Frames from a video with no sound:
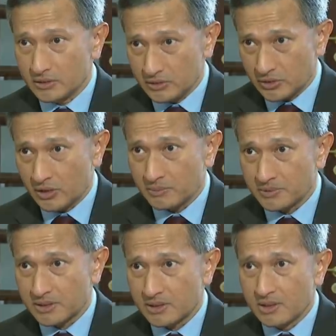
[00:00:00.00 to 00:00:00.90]

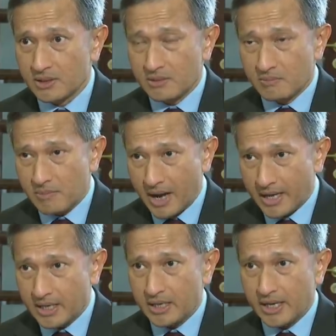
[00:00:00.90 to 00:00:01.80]
jobs
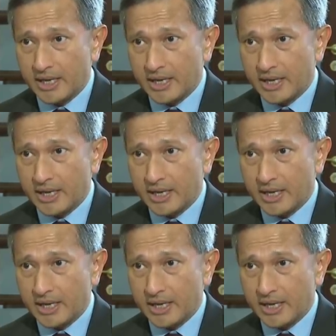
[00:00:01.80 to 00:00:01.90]
by